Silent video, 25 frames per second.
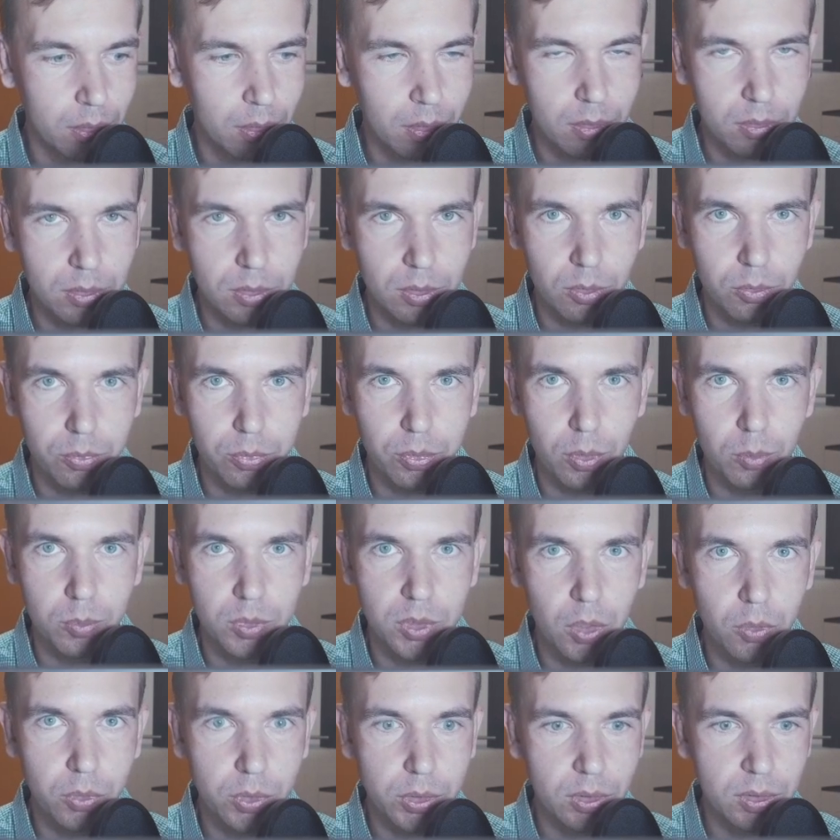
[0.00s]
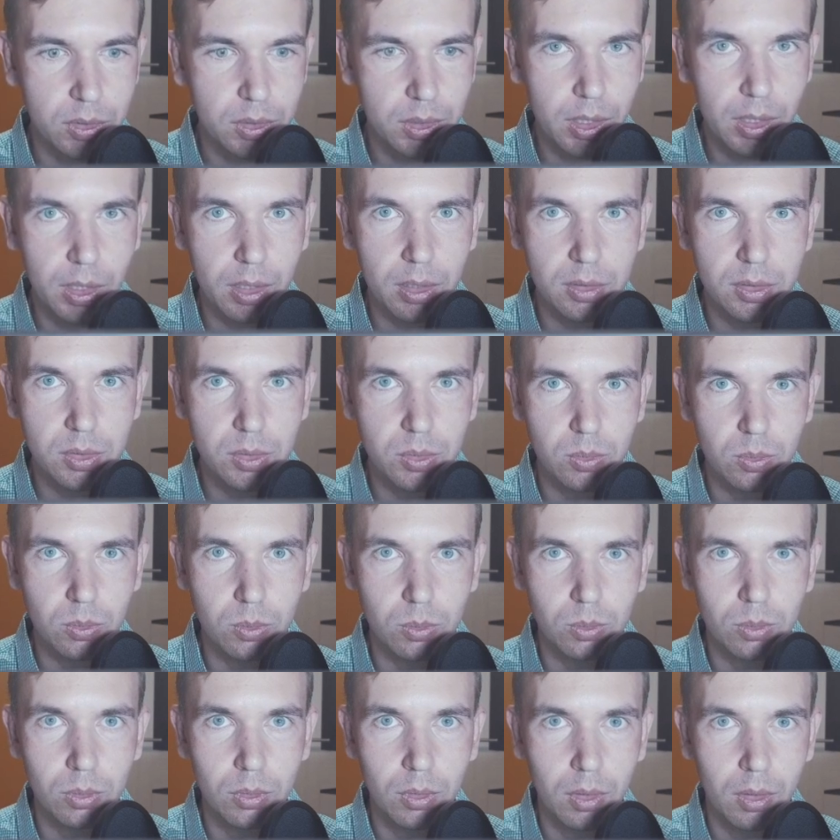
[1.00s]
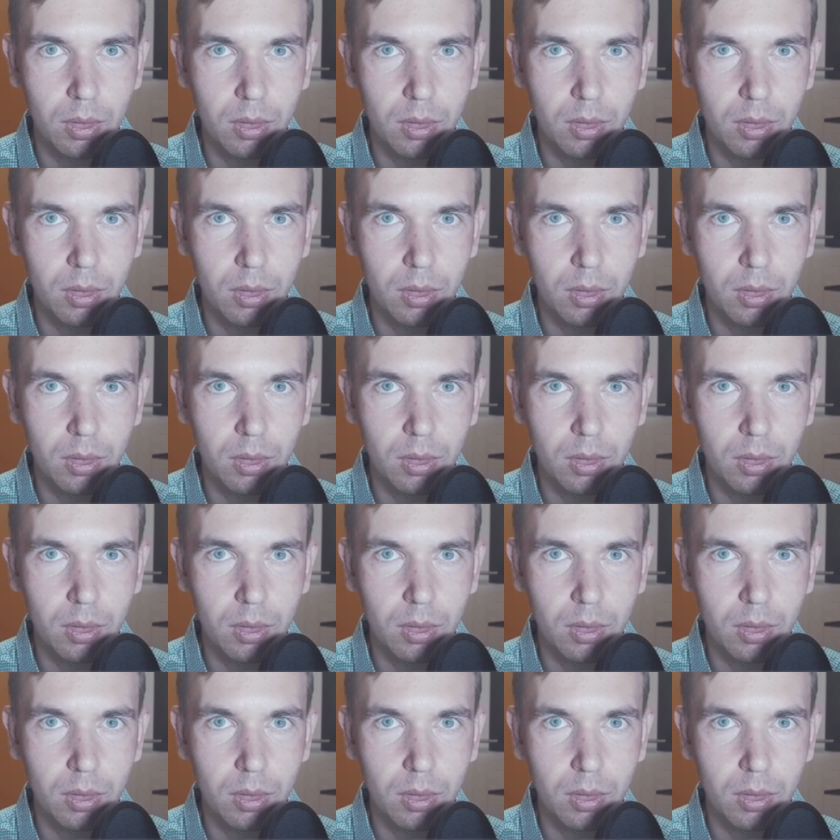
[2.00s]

So from social skills to